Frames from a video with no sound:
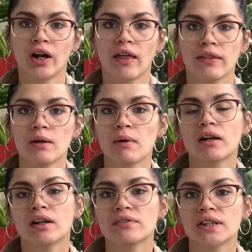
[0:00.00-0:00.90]
the
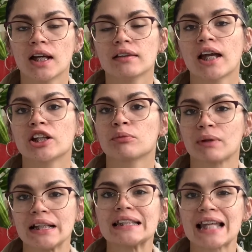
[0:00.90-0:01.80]
amount of sun that your
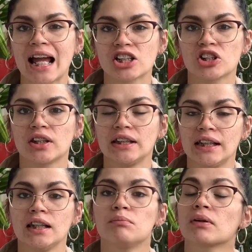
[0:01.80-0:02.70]
plants actually
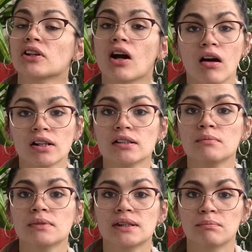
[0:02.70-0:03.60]
need, but there are
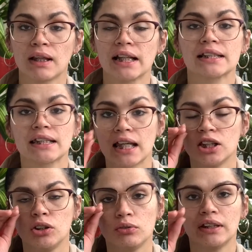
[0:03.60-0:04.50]
some plants that
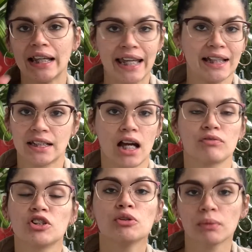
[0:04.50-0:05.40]
you they can't
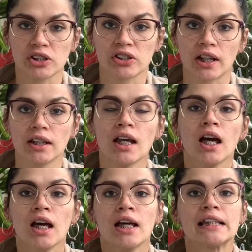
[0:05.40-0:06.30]
have too much sun
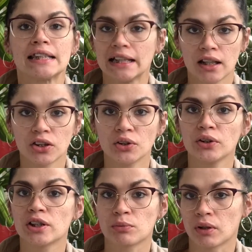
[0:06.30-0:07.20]

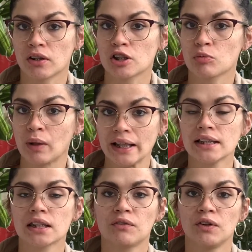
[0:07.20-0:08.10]
Cilantro is one of those
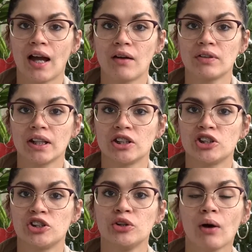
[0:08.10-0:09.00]
plants. If you have it in
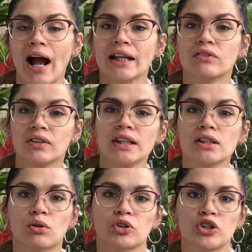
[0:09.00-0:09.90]
too high of
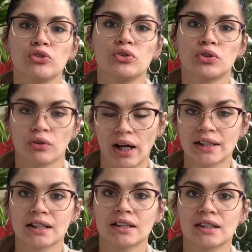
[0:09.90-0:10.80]
heat or too
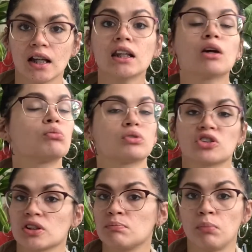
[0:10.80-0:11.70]
direct sun, it will
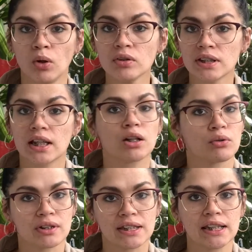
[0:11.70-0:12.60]
just bolt and go
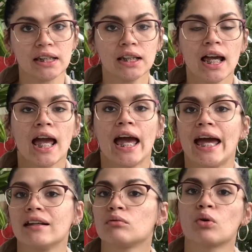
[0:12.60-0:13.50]
to seed
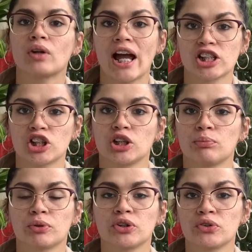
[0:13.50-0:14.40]
and it won't actually
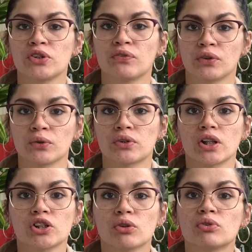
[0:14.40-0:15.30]
produce fruit.
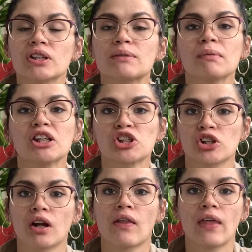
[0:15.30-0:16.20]
So just make
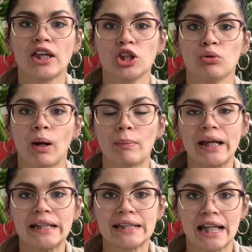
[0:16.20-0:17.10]
sure that you are
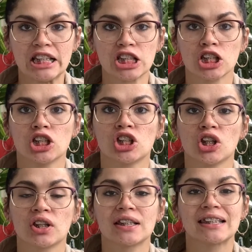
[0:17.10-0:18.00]
paying attention to
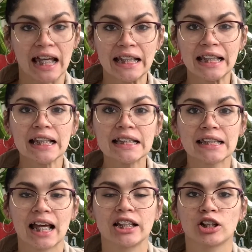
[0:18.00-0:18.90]
the sun needs
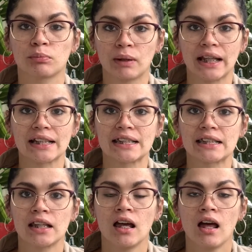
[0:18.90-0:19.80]
that your
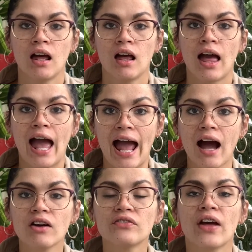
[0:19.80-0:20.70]
plants
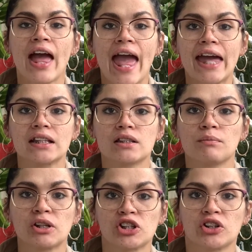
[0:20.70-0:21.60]
have to
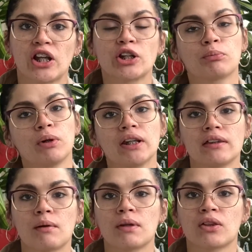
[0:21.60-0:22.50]
make sure that you're putting
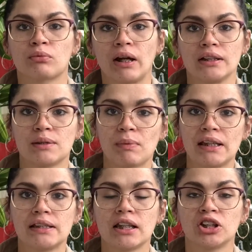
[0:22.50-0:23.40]
them in the right
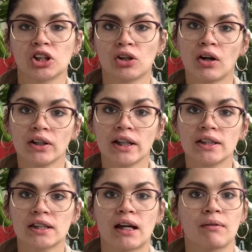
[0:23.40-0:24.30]
space in your garden
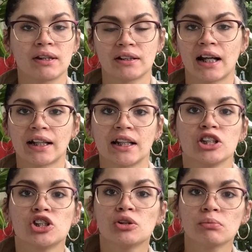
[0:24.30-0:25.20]
so that way they're not
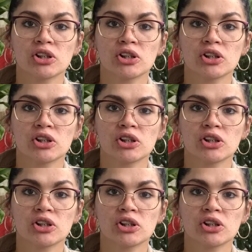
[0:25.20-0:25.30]
getting too much